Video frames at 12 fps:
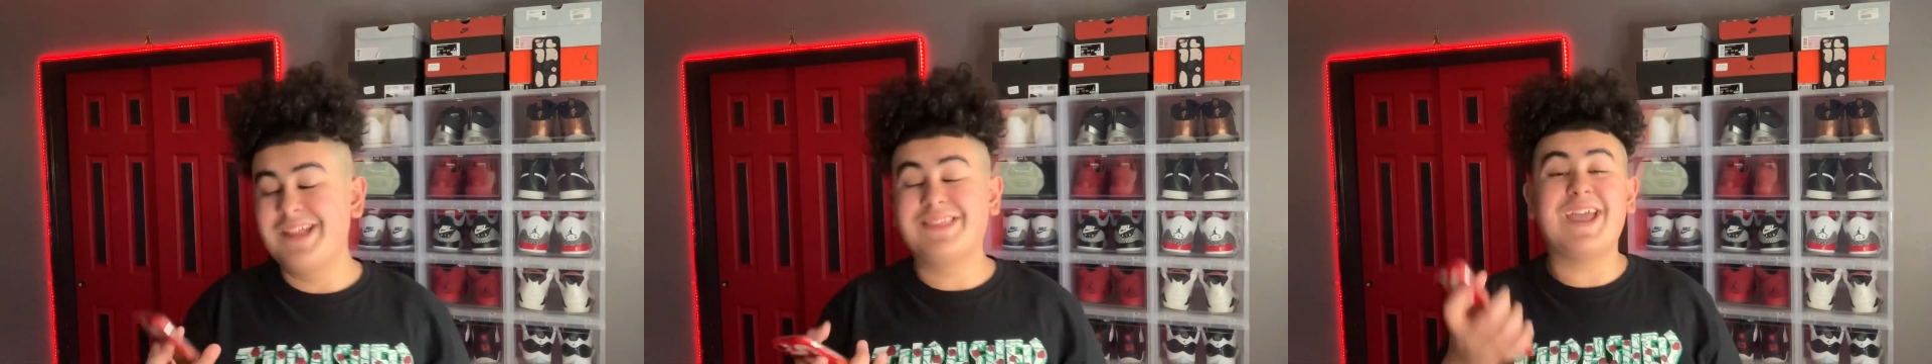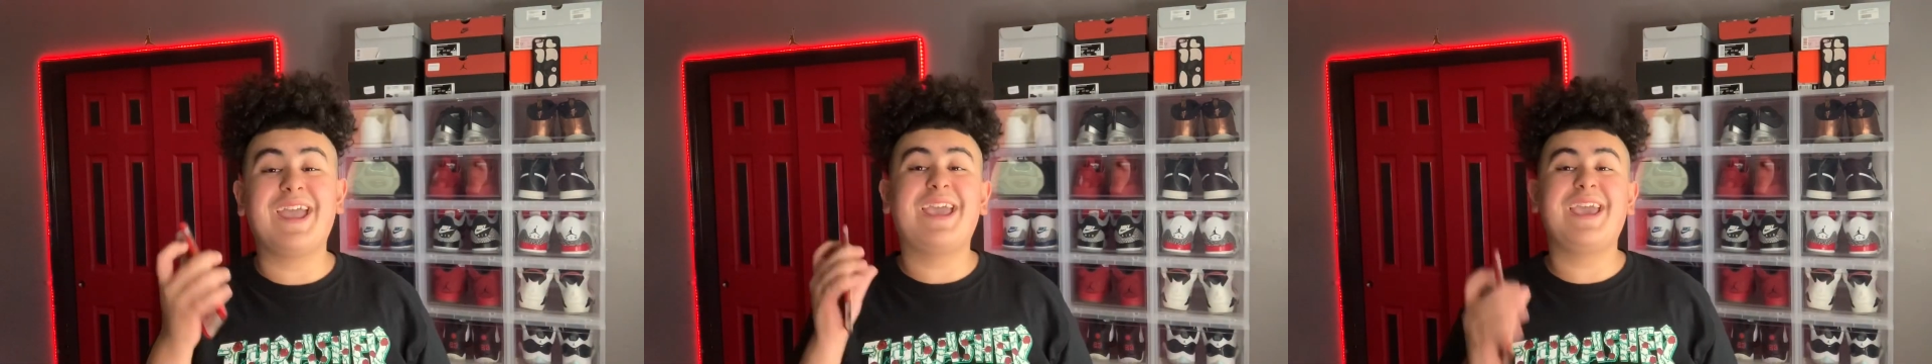
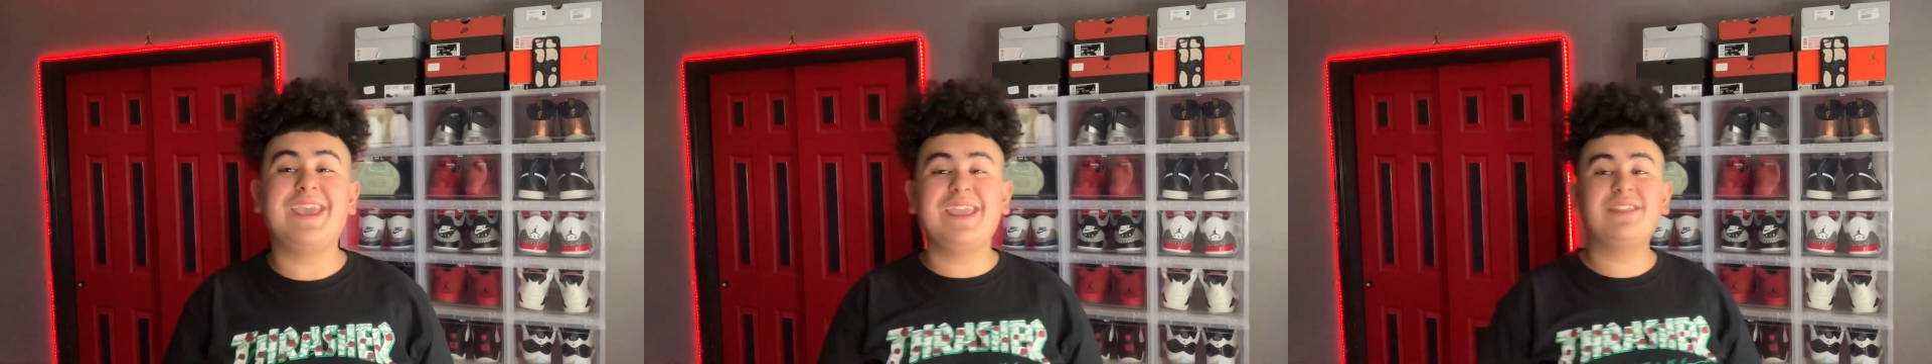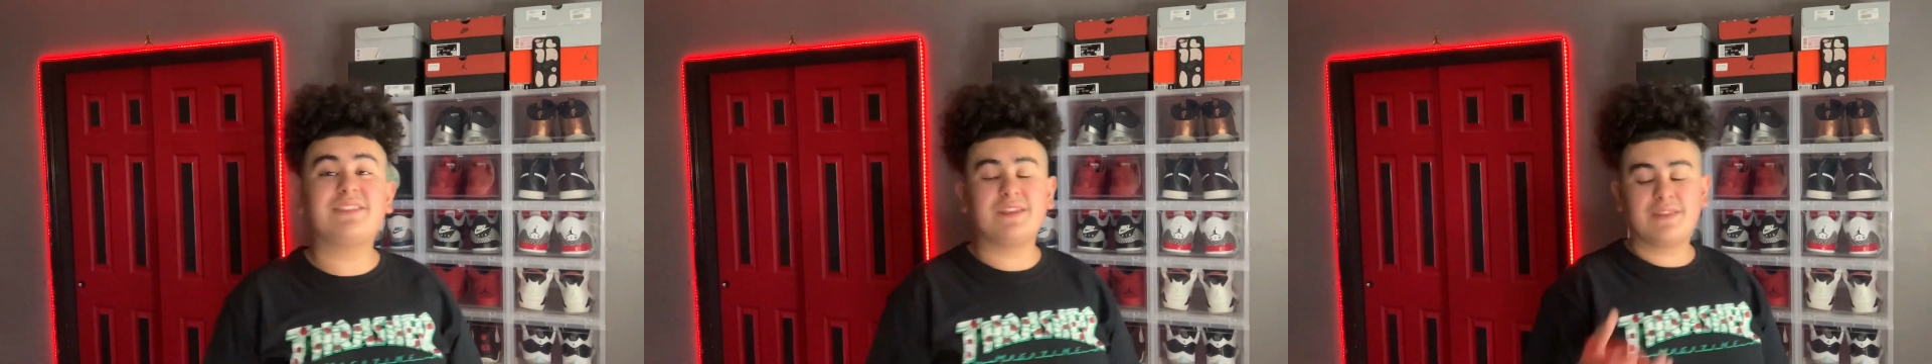The
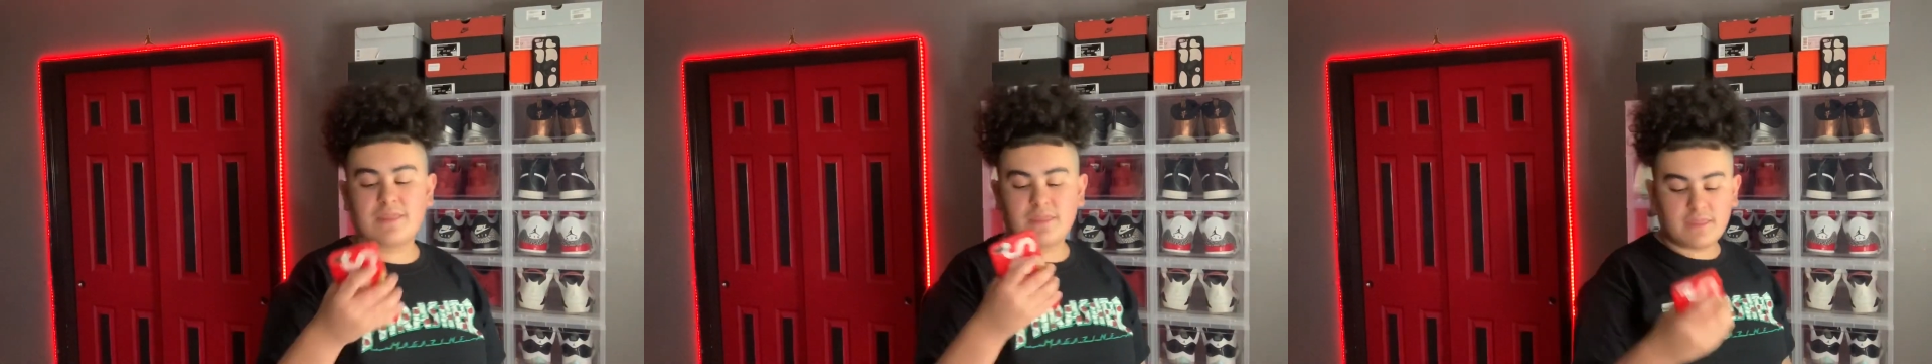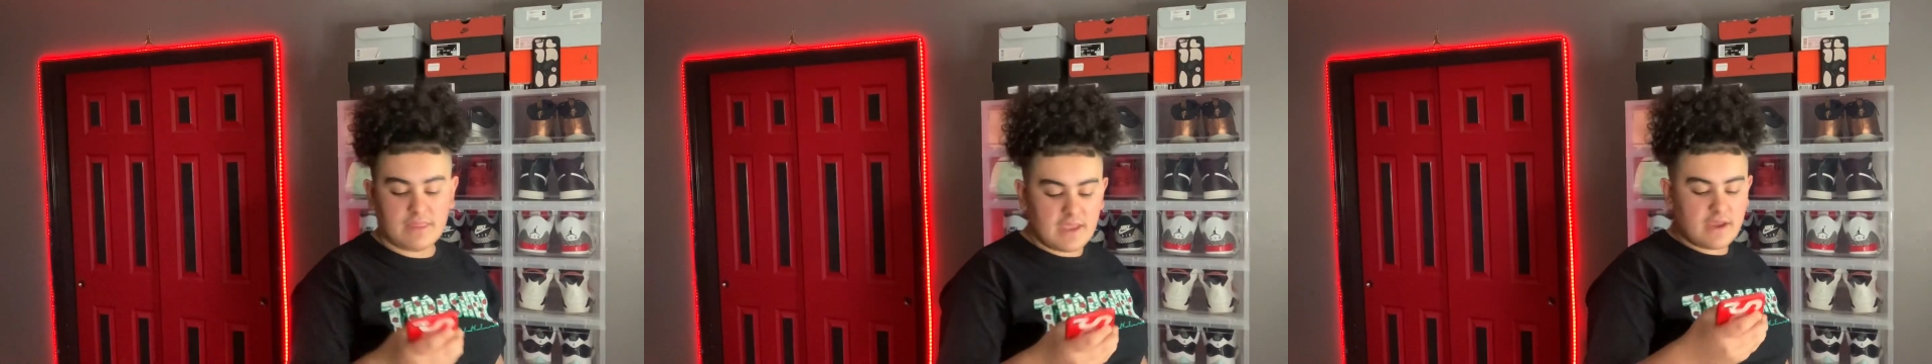eighth
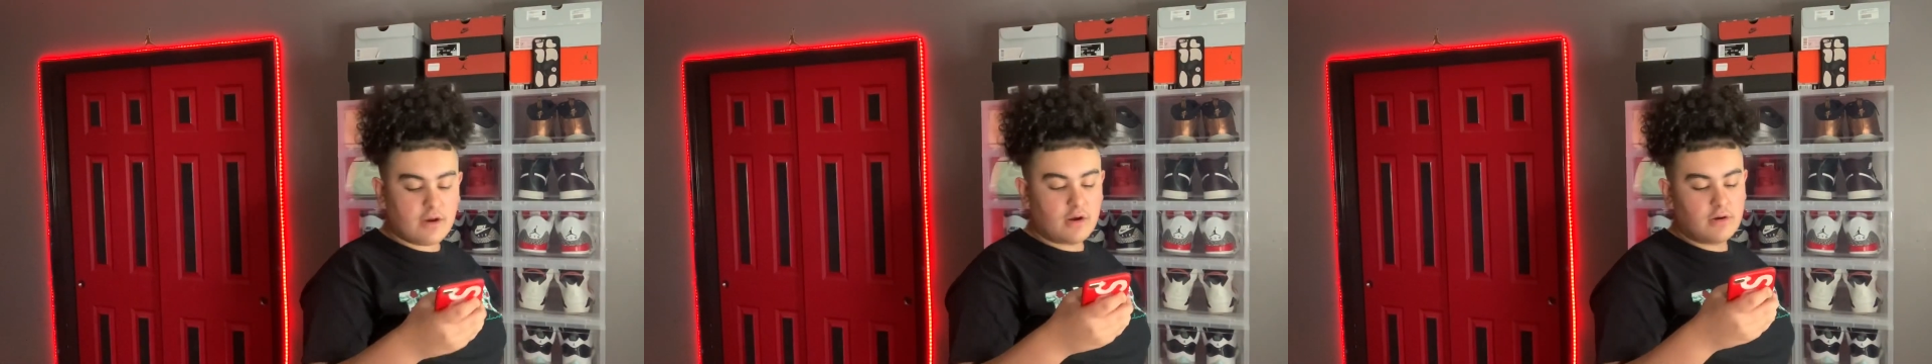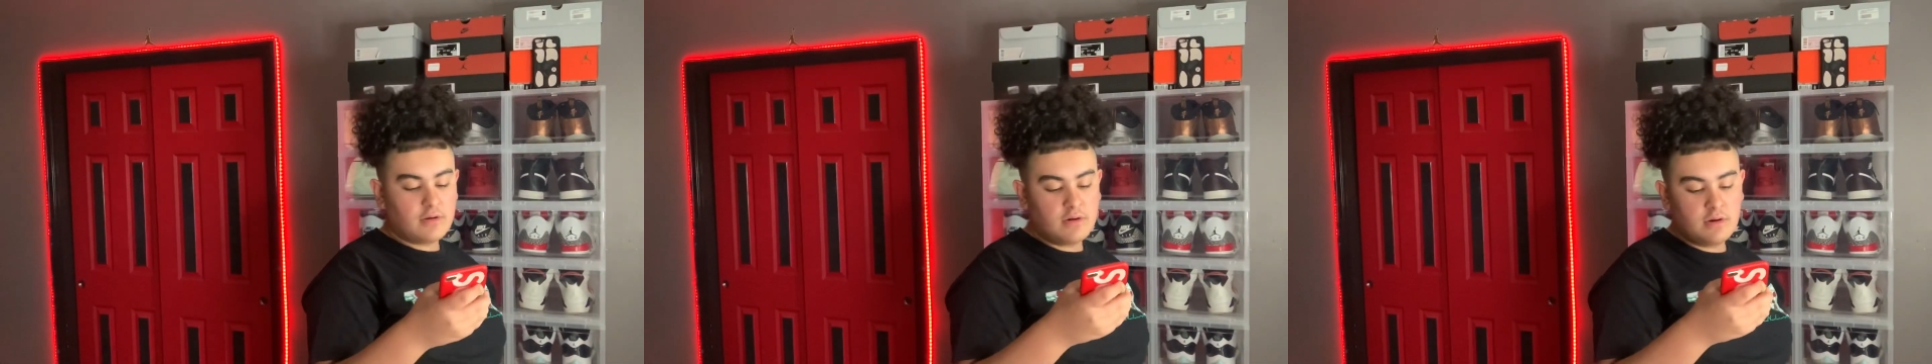
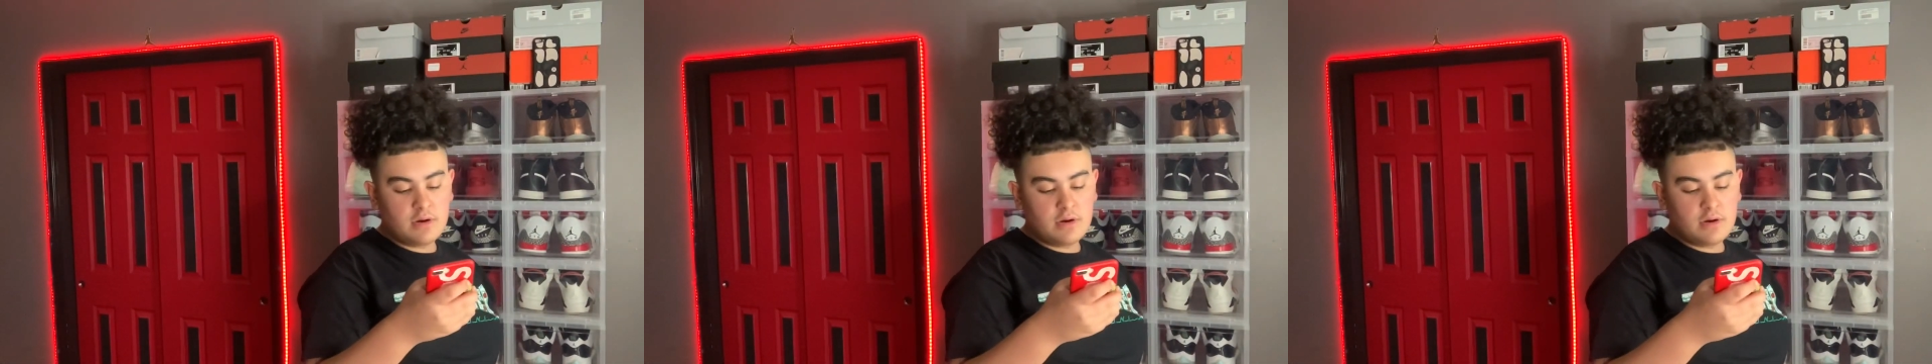sneaker